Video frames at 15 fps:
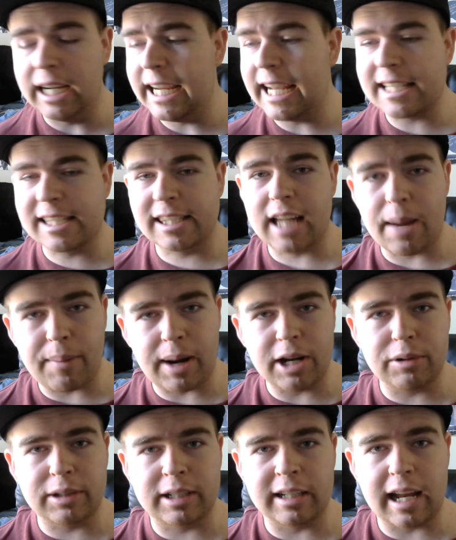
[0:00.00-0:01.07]
It's not my
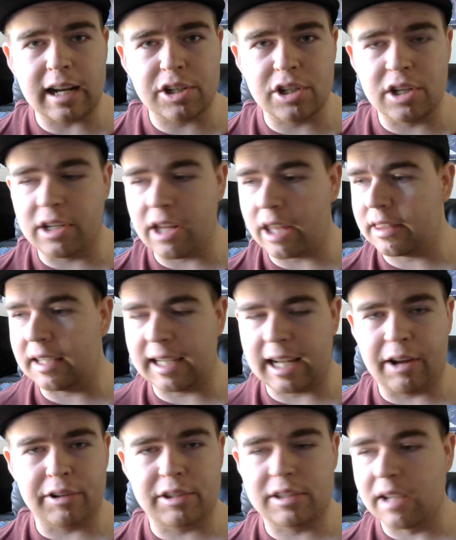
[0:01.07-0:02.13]
own connection. Nothing
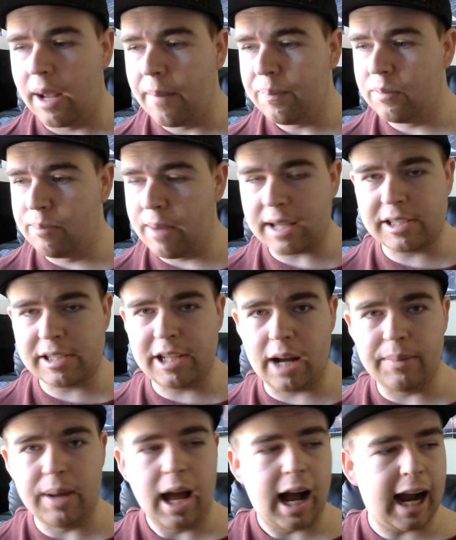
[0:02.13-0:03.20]
else messed up.